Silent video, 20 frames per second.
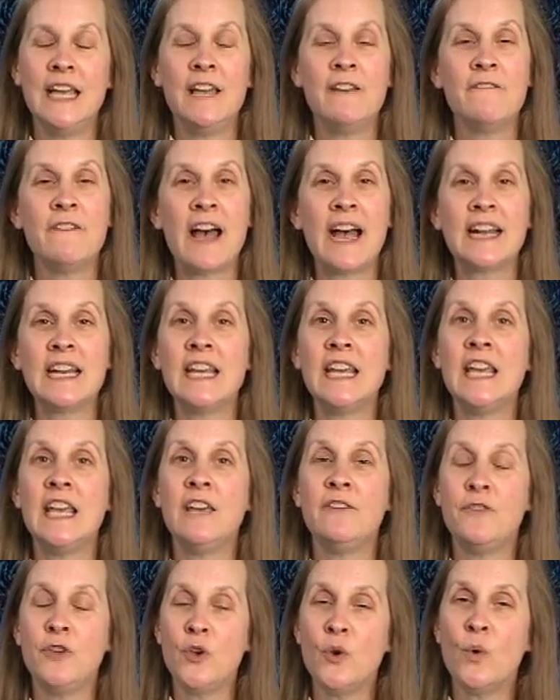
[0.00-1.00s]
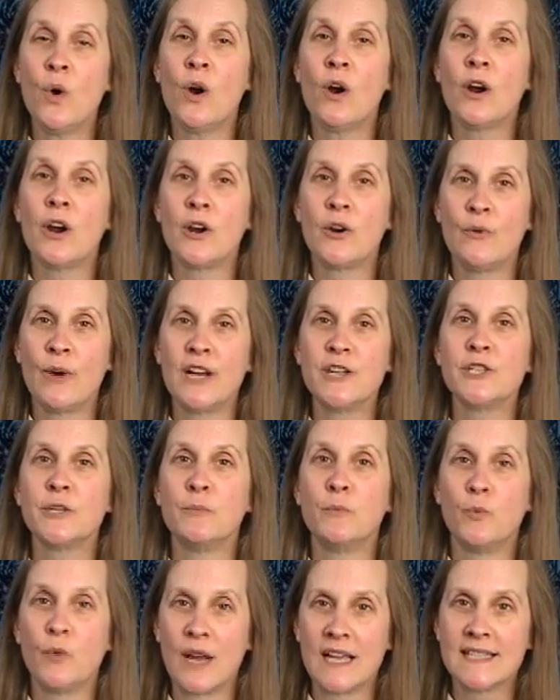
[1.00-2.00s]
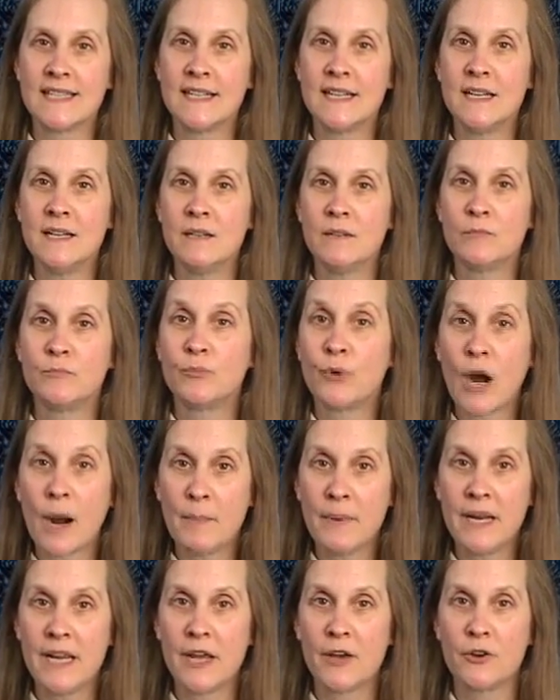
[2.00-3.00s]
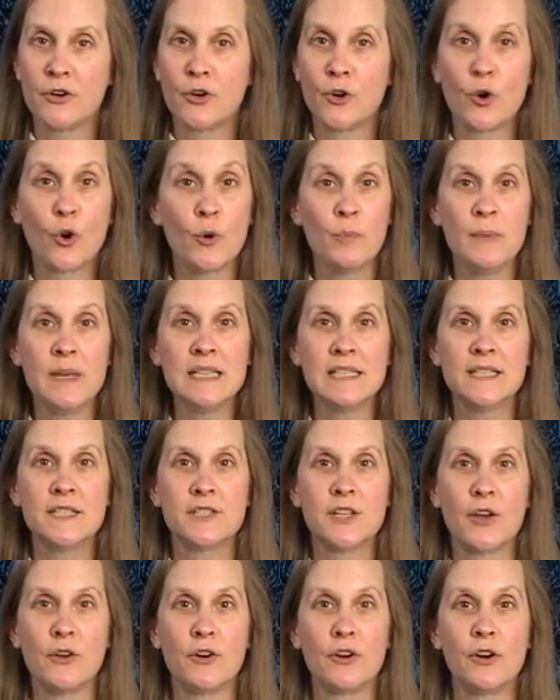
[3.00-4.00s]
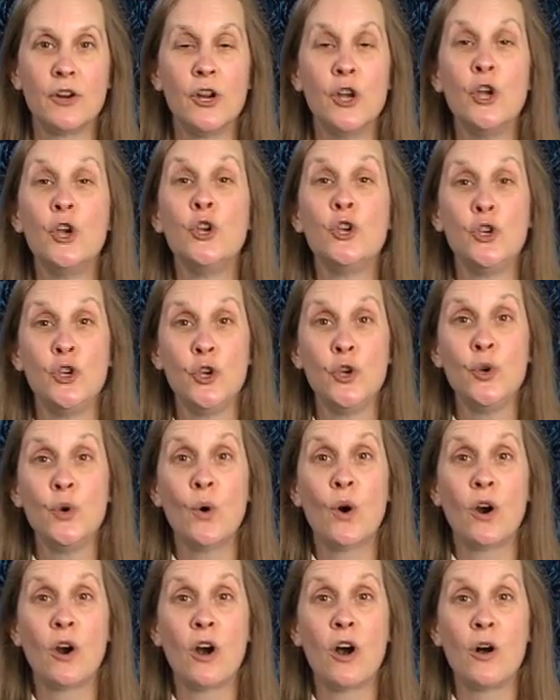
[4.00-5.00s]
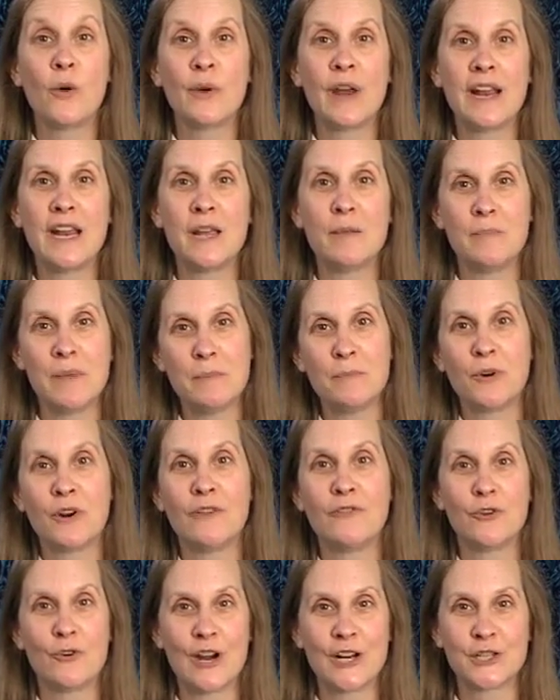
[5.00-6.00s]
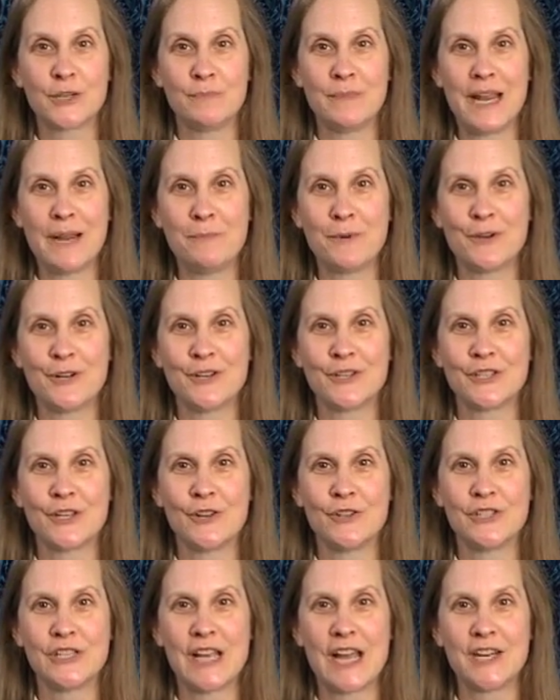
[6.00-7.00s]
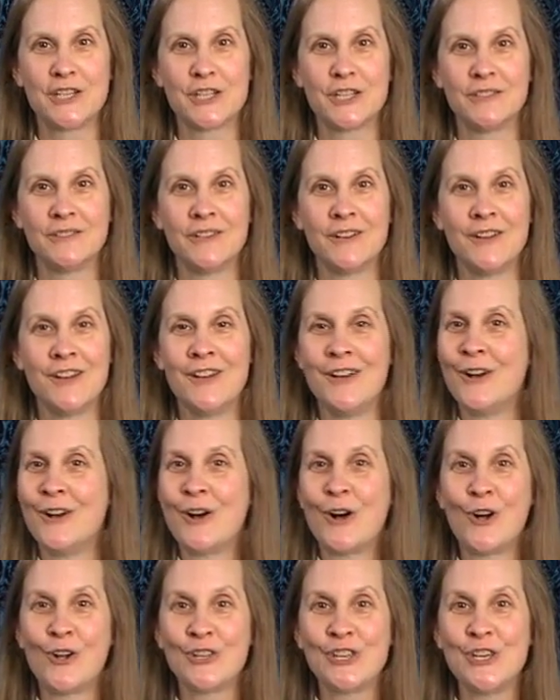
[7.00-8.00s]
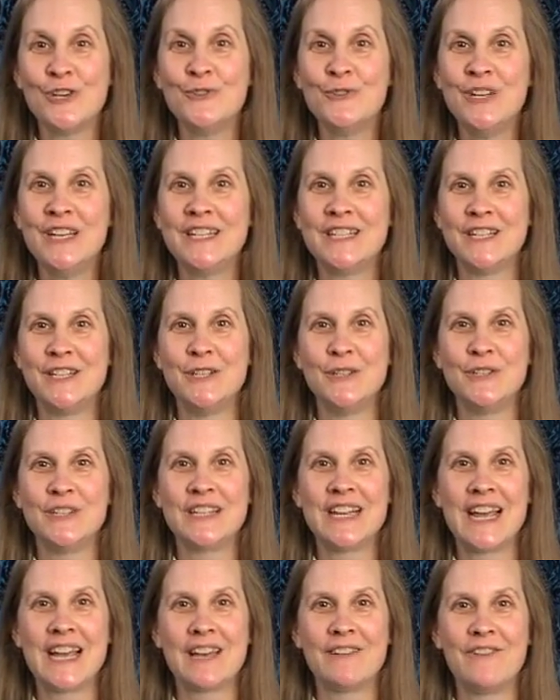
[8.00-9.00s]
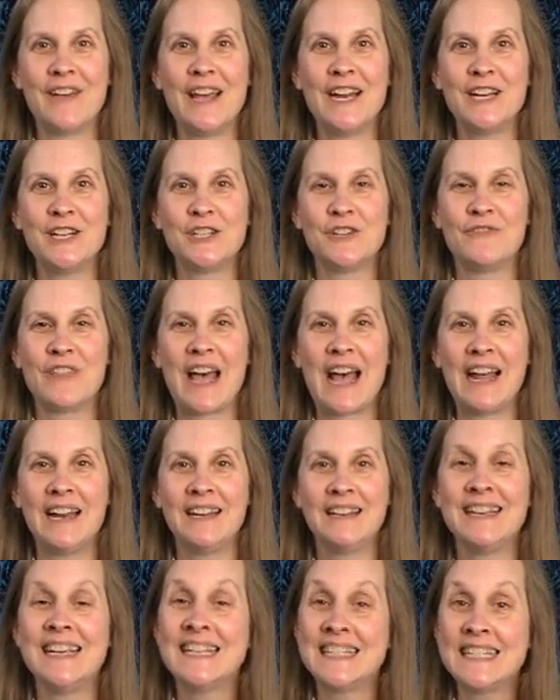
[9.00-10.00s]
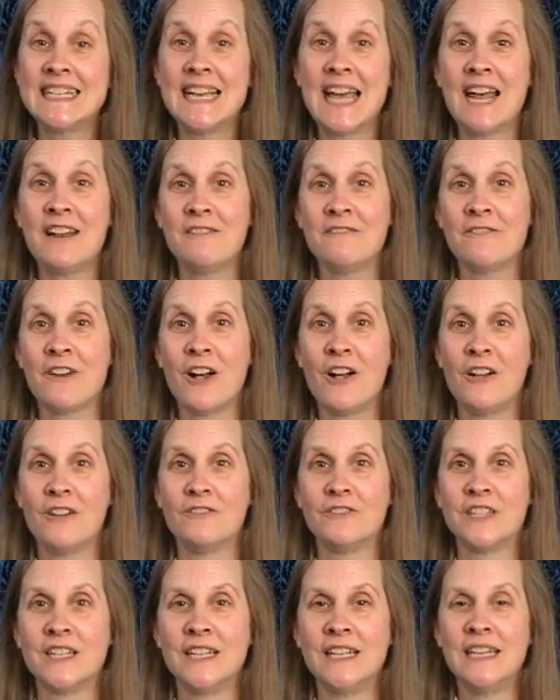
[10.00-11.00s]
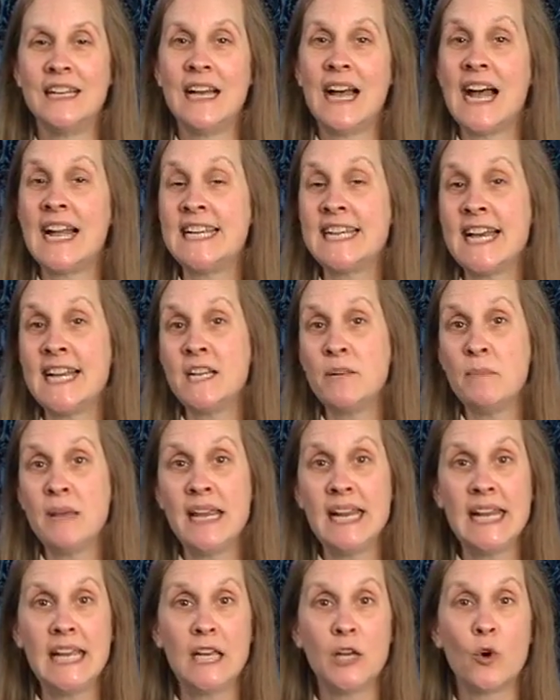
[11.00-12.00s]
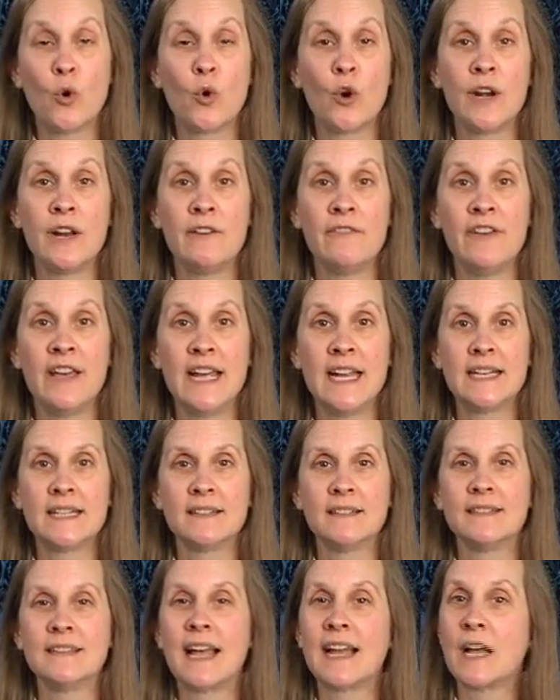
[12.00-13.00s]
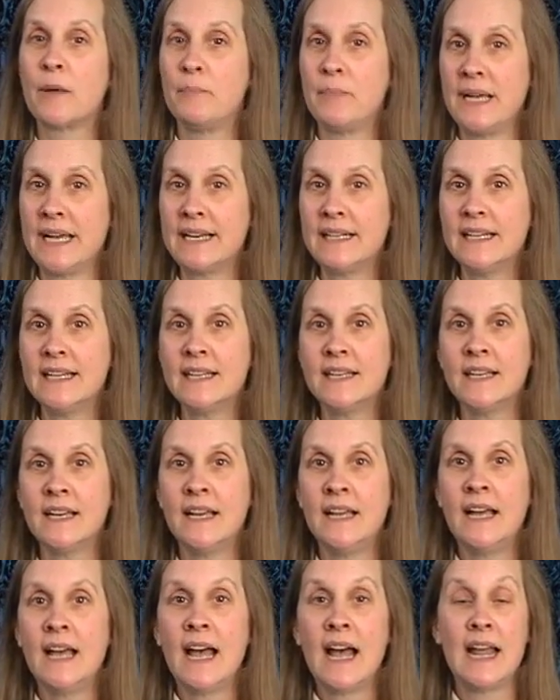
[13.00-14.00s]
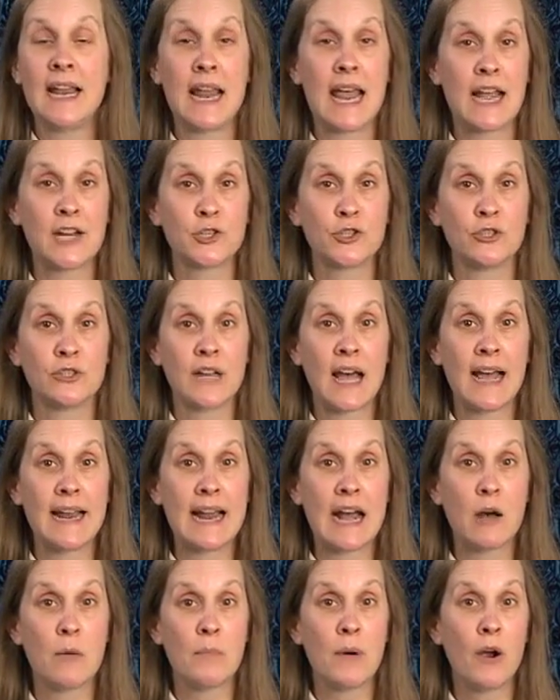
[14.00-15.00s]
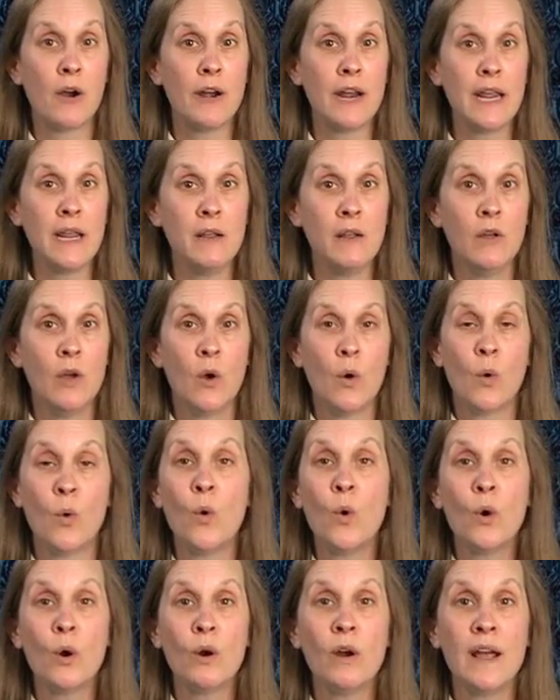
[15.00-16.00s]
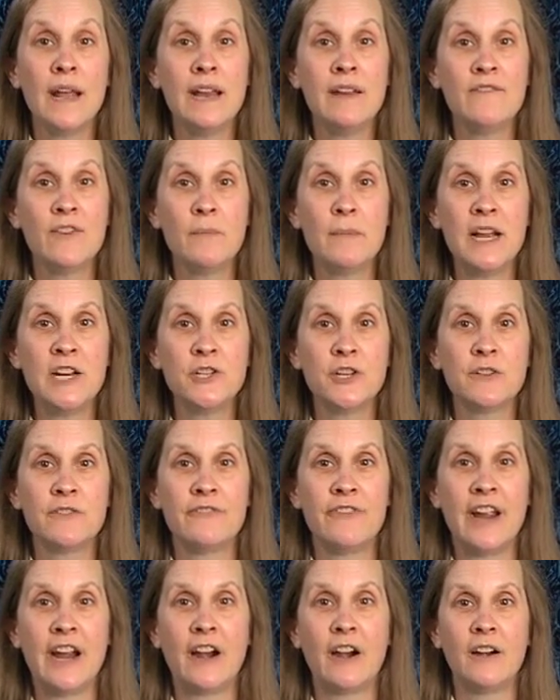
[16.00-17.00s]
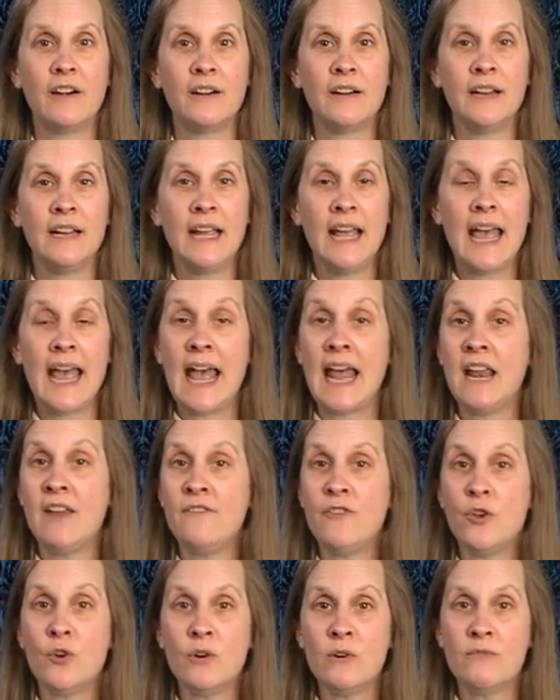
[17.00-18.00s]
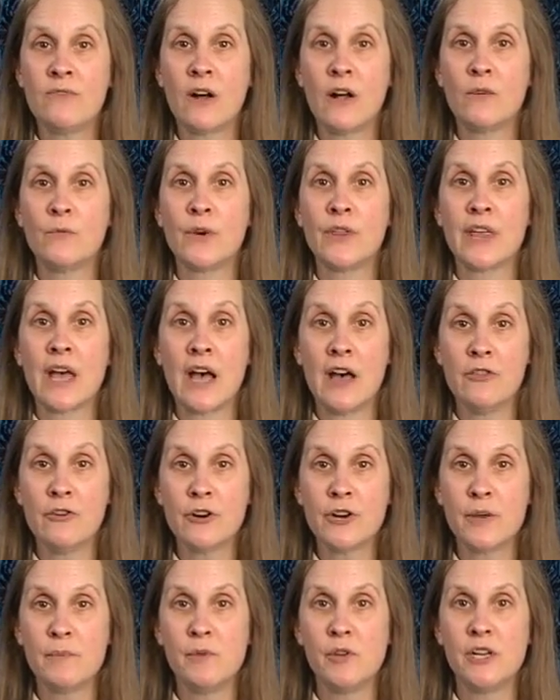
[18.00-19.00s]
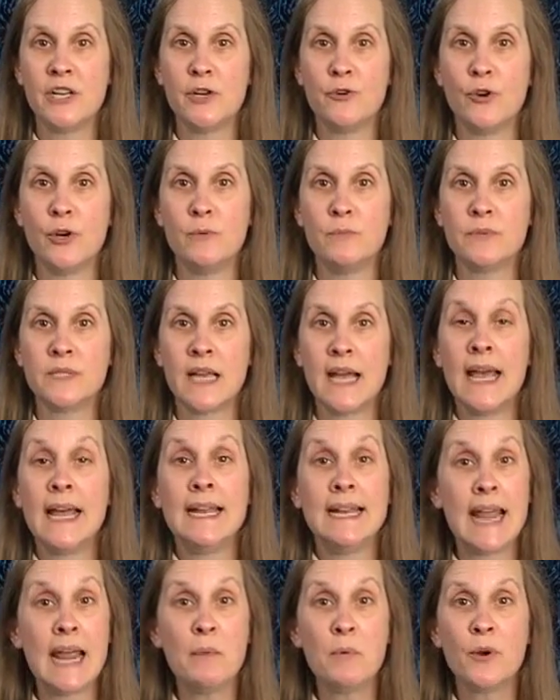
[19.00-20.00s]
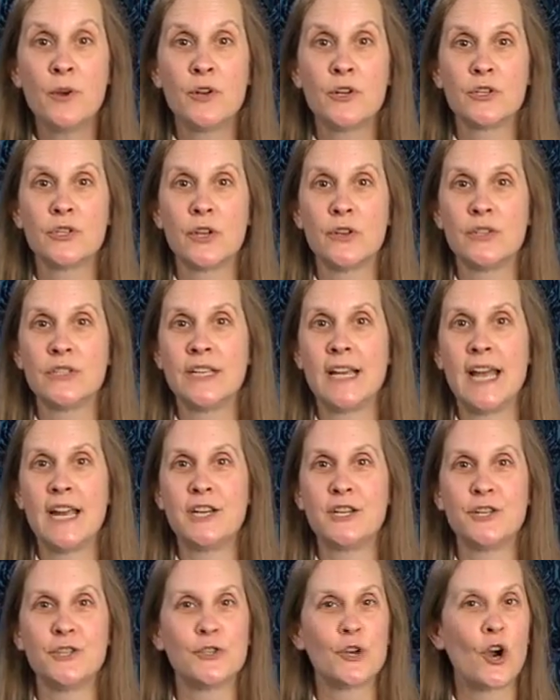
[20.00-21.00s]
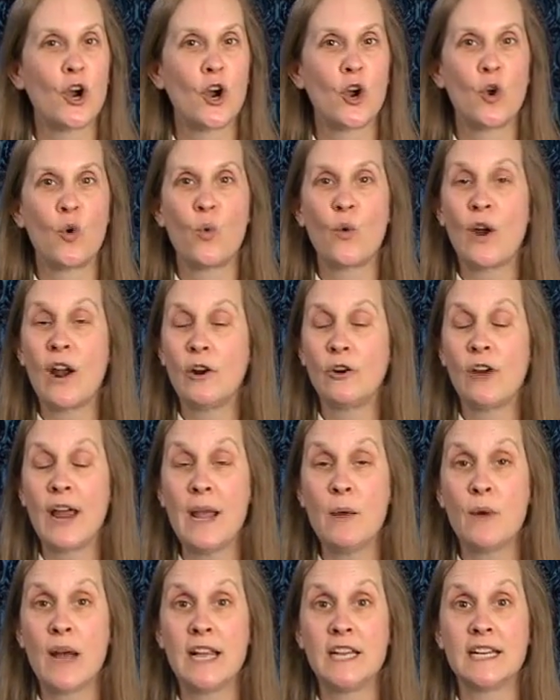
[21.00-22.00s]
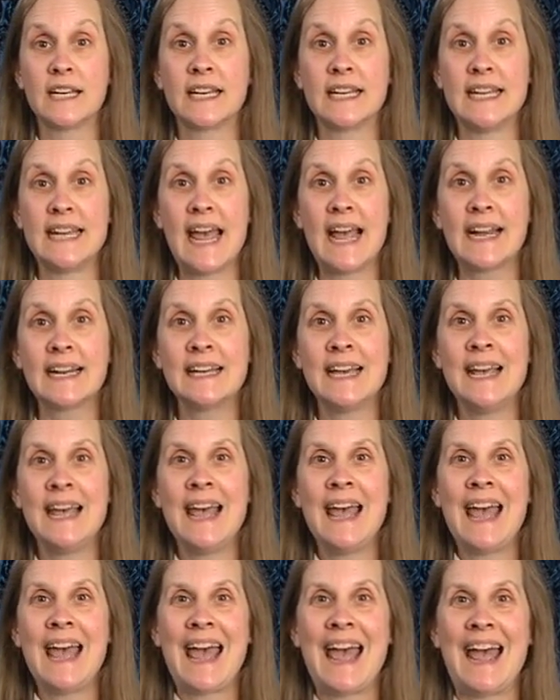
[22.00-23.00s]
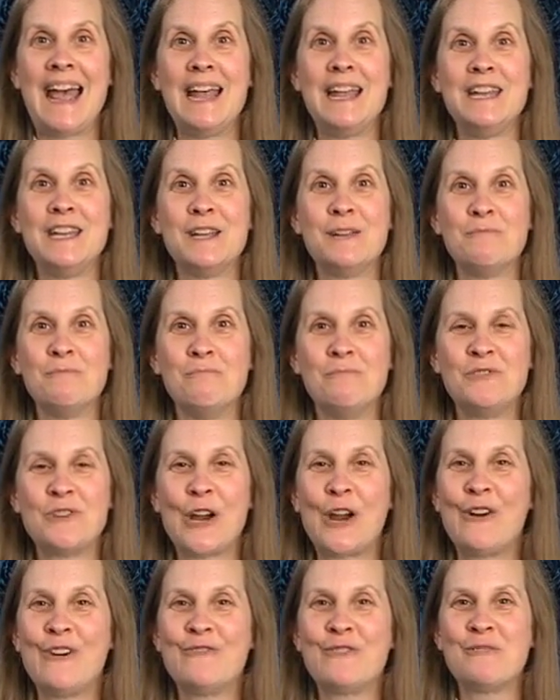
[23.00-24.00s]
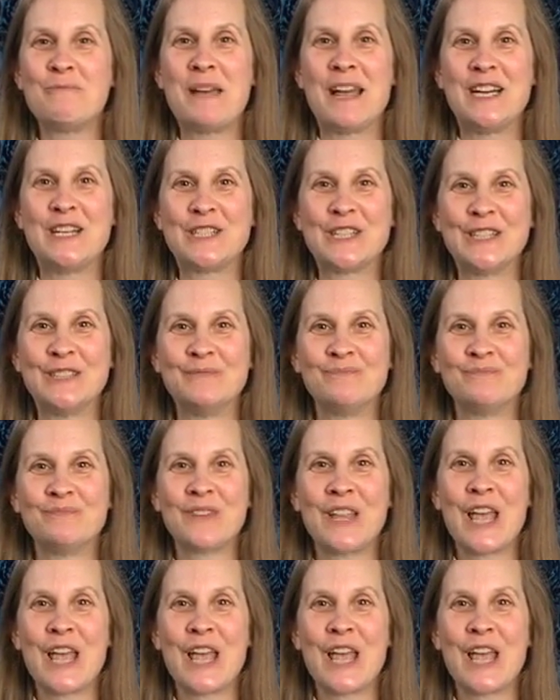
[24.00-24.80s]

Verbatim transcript: In fact, if you are a Gresham resident, property owner, or business owner, you are already a member of a Gresham Neighborhood Association. All you need to do to take advantage of that is to get involved. Attend a meeting or an event, like a picnic, a national night out party, or an information fair. And if you're involved with other community groups, neighborhood associations are a great way to connect and share information.